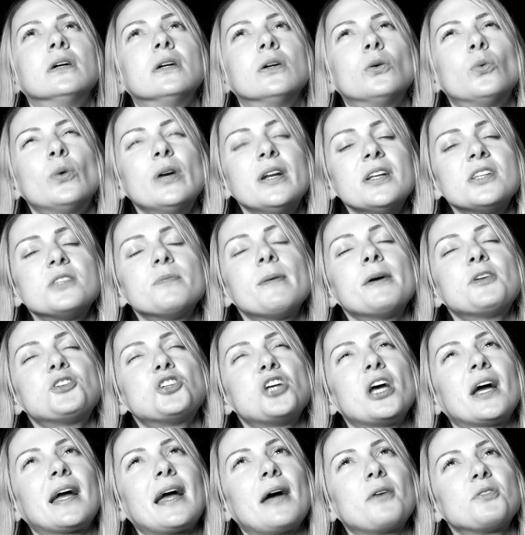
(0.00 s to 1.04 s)
when it's my
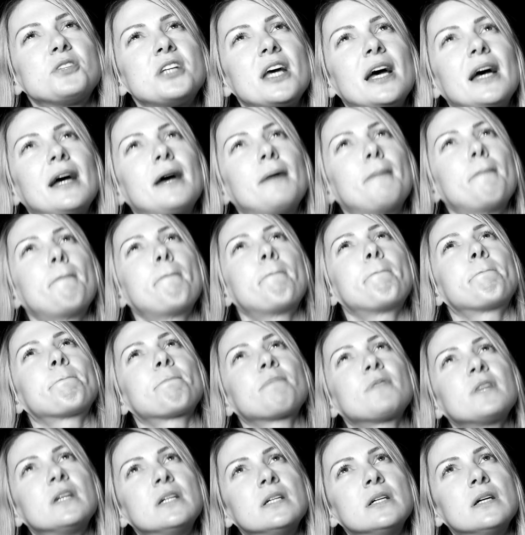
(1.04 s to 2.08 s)
checkout time,
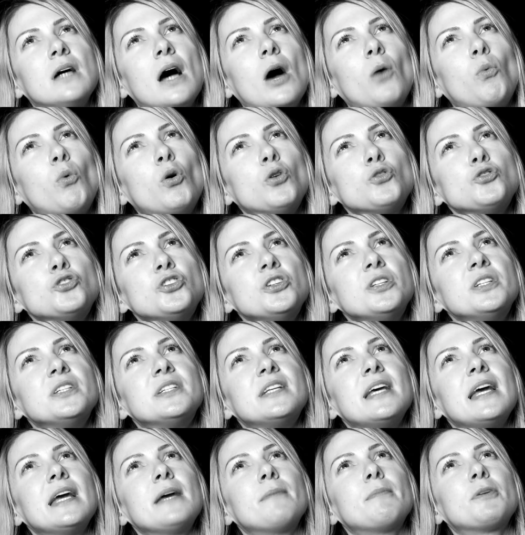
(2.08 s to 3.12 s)
I want you to
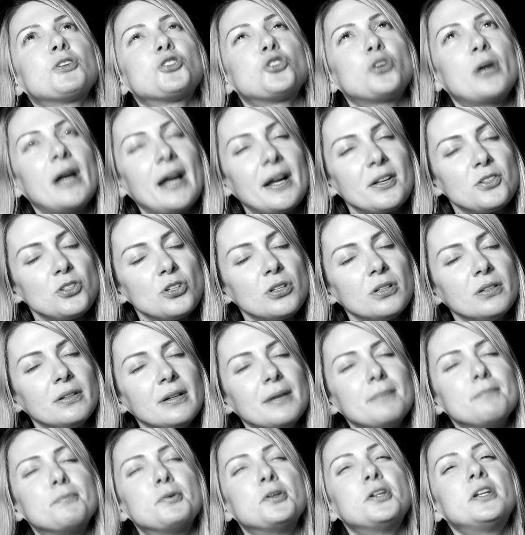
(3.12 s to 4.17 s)
take my tractor
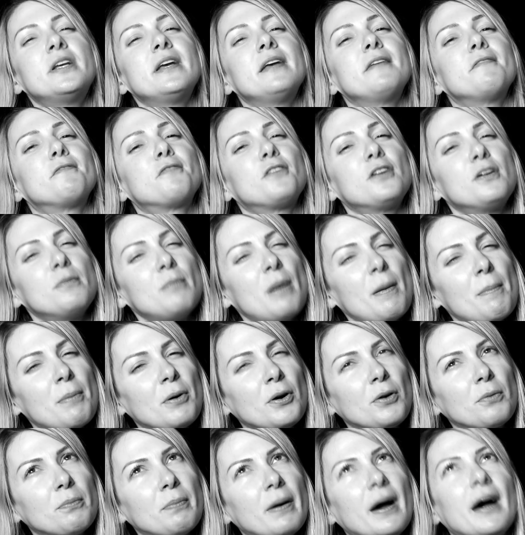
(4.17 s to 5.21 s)
and put it in front of my
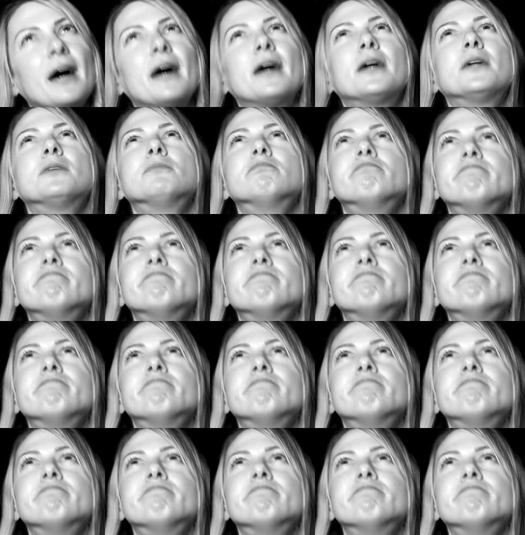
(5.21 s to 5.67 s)
burn pile.